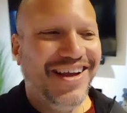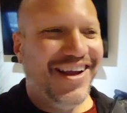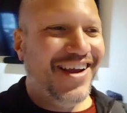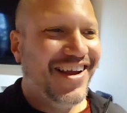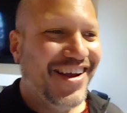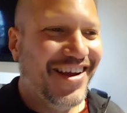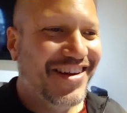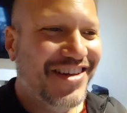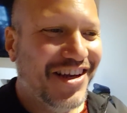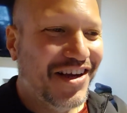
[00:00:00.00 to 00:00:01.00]

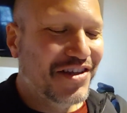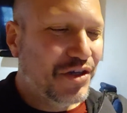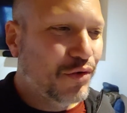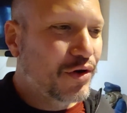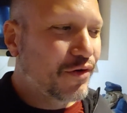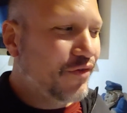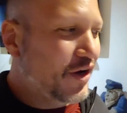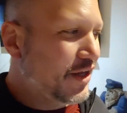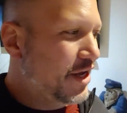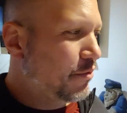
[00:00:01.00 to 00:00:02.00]
And uh, so we were
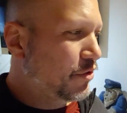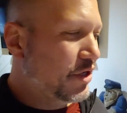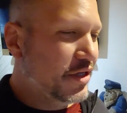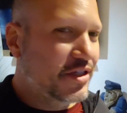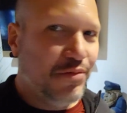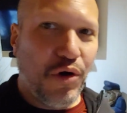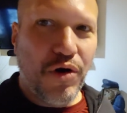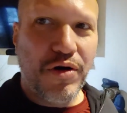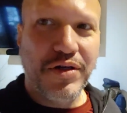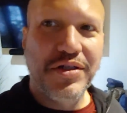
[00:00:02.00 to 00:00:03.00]
finally able to get some
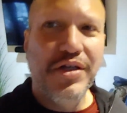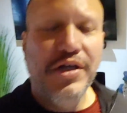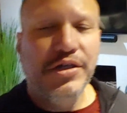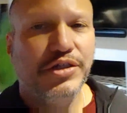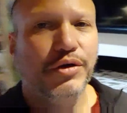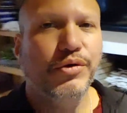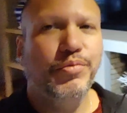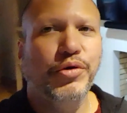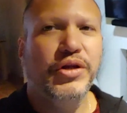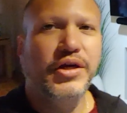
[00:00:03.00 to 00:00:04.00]
ARCs. So we
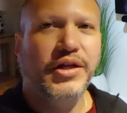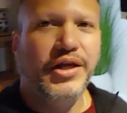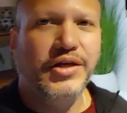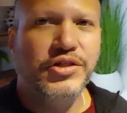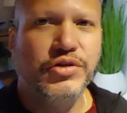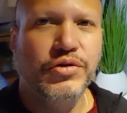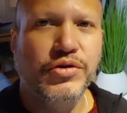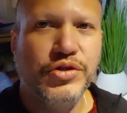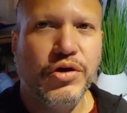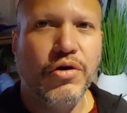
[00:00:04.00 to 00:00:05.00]
put in a
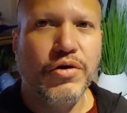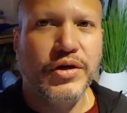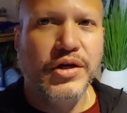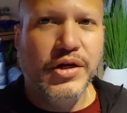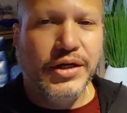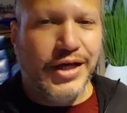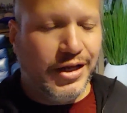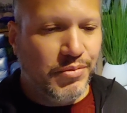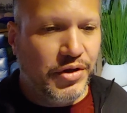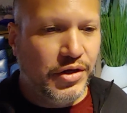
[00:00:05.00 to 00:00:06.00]
Sonos ARC, got
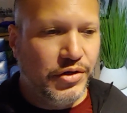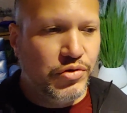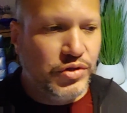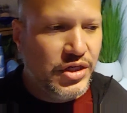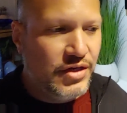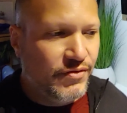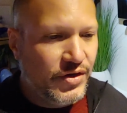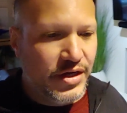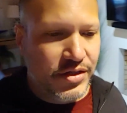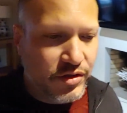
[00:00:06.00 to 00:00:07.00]
them a new
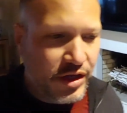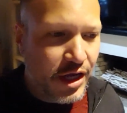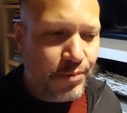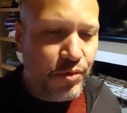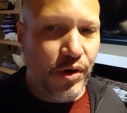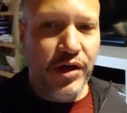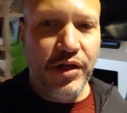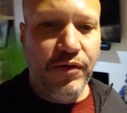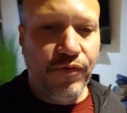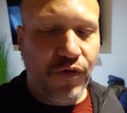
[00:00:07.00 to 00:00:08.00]
TV, so they
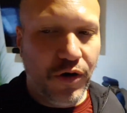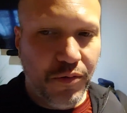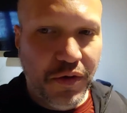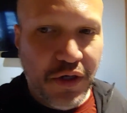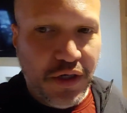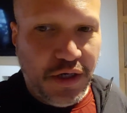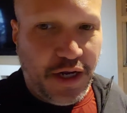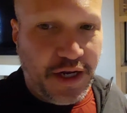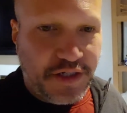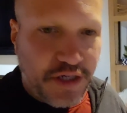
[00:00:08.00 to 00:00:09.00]
upgraded from
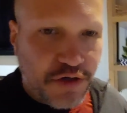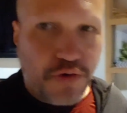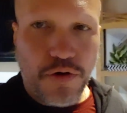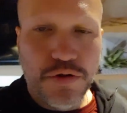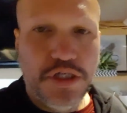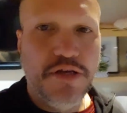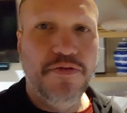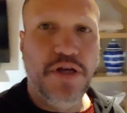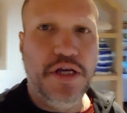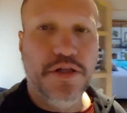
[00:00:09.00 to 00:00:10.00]
a 10 year old
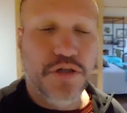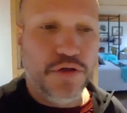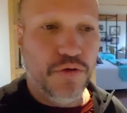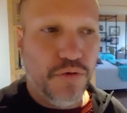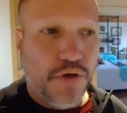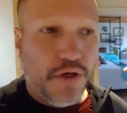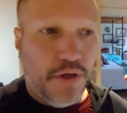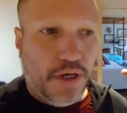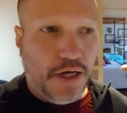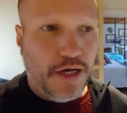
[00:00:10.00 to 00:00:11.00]
TV to
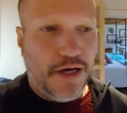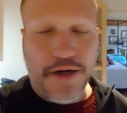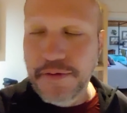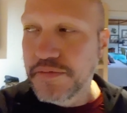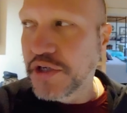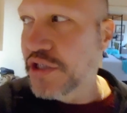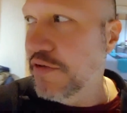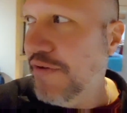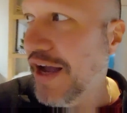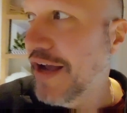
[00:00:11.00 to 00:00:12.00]
a uh,
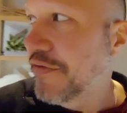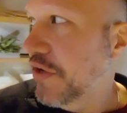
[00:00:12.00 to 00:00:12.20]
65